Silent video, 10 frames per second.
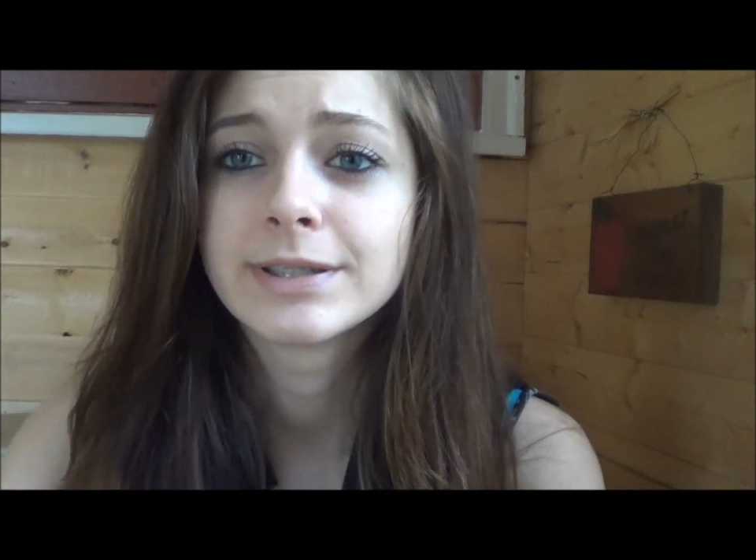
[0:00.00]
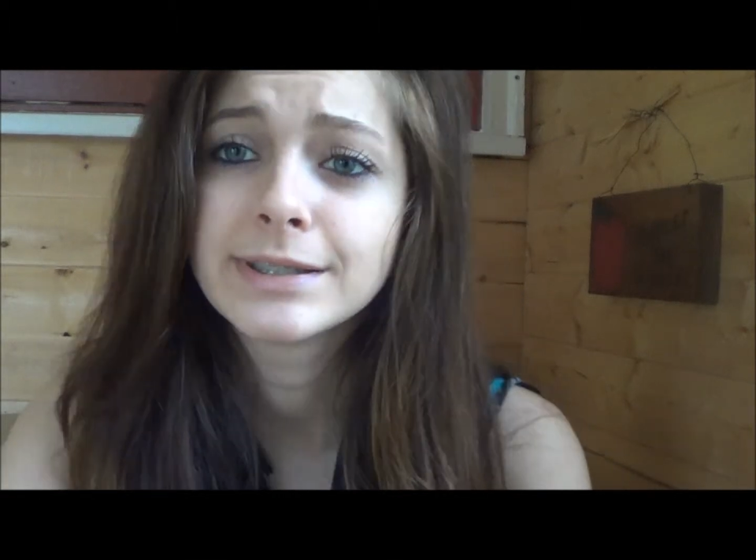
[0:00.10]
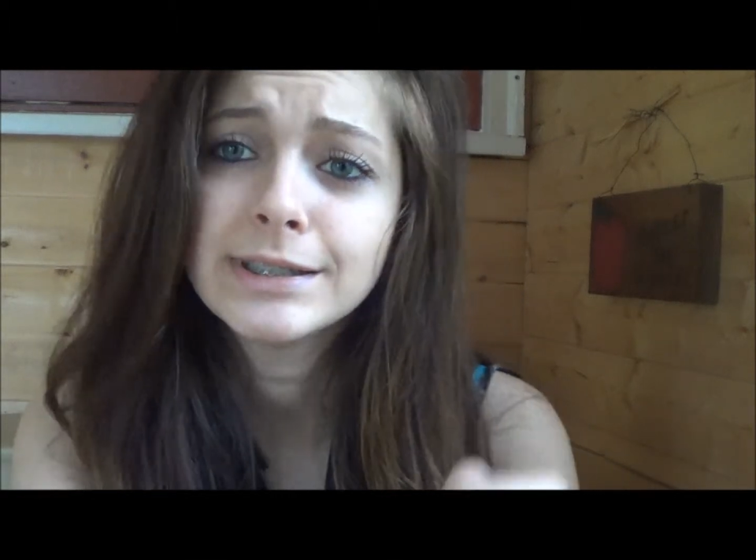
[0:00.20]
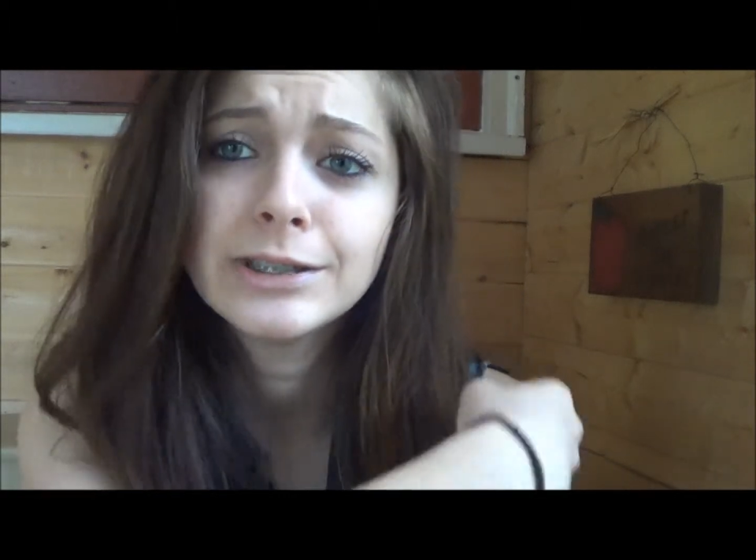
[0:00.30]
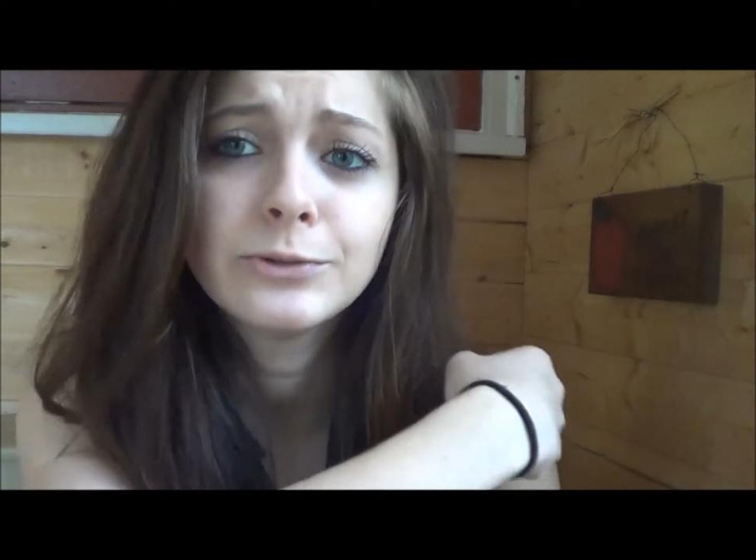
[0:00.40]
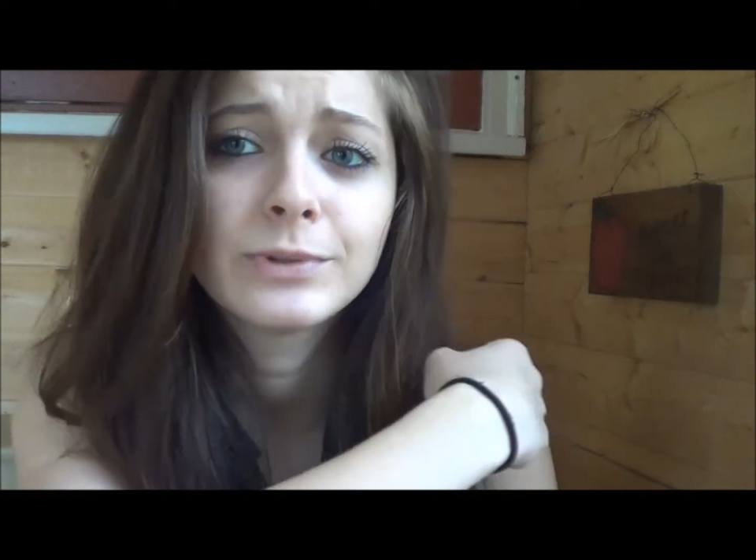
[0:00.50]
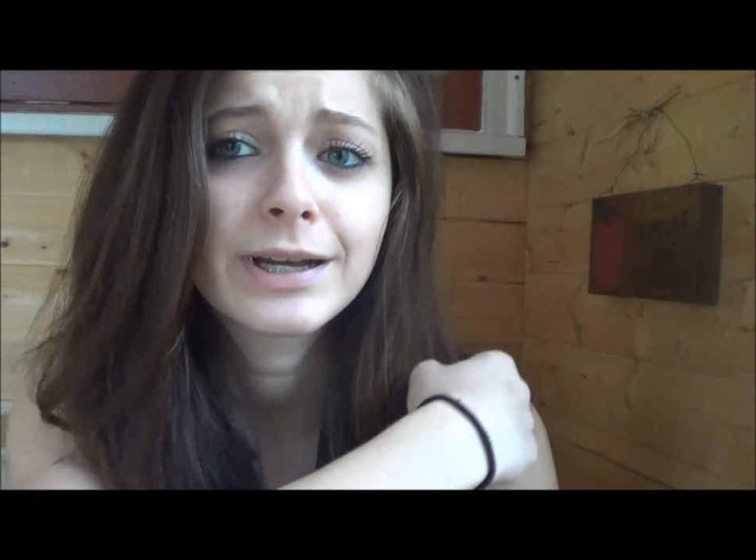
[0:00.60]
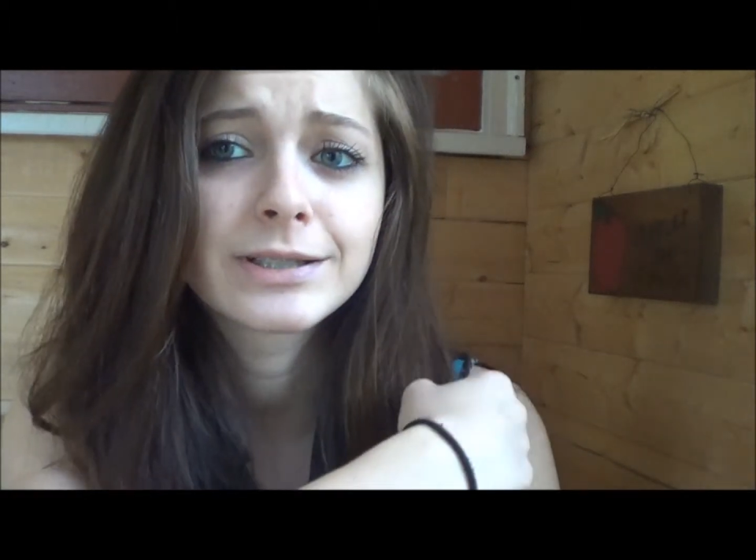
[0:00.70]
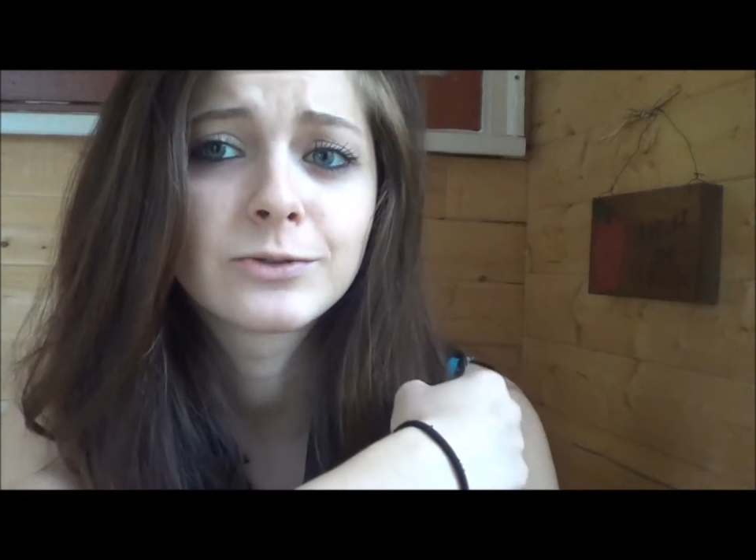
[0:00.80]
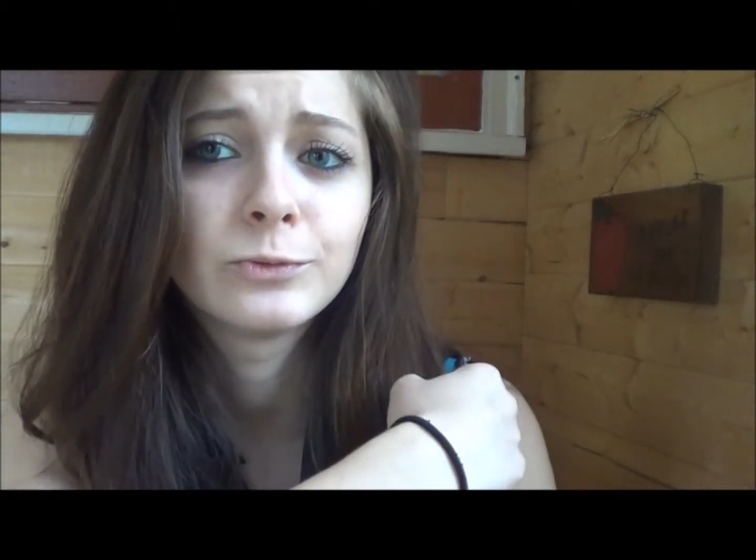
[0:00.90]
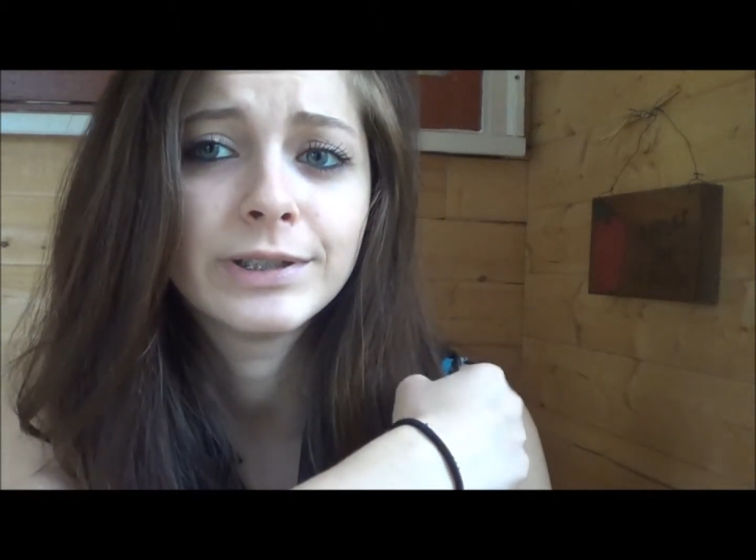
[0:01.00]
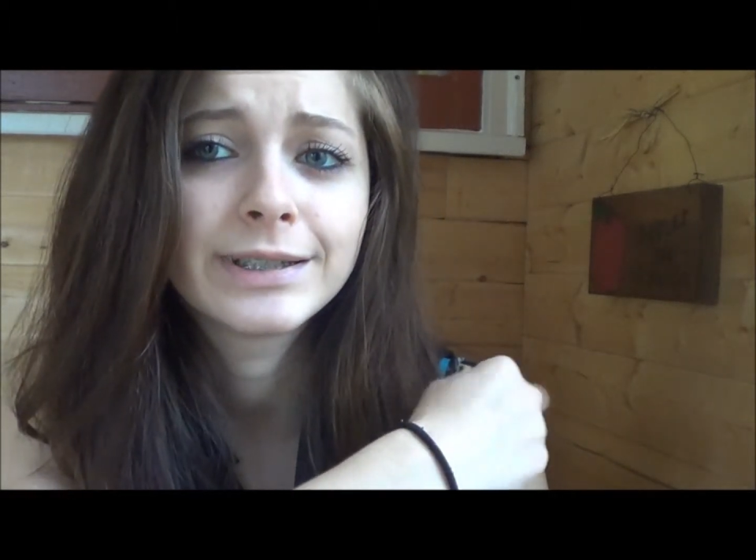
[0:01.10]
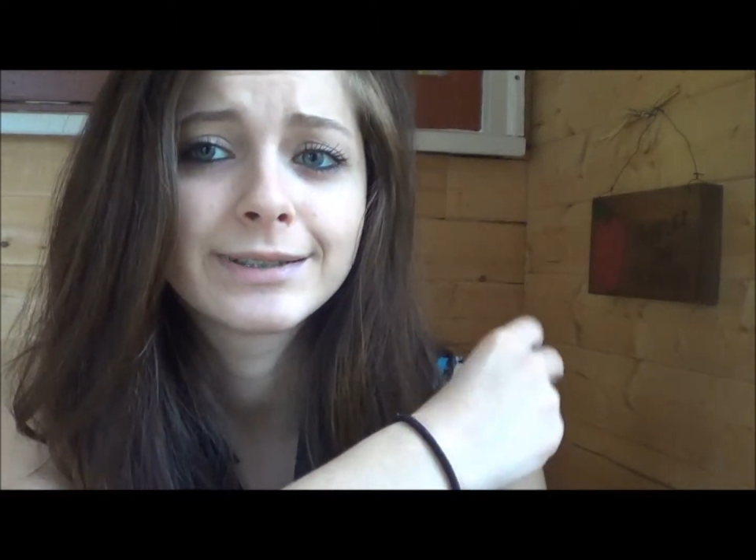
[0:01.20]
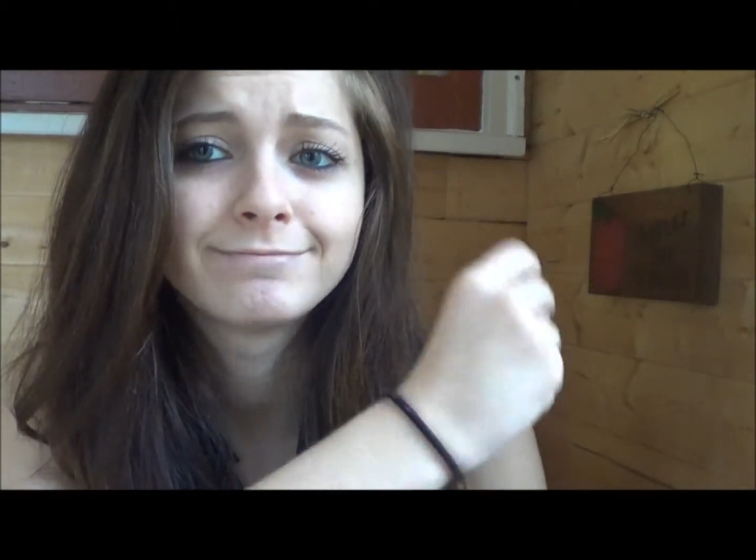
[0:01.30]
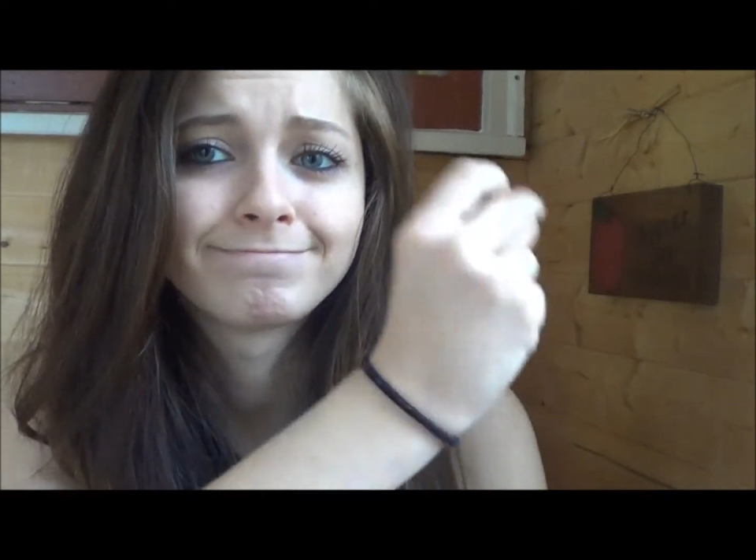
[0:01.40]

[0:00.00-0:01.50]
see you next week.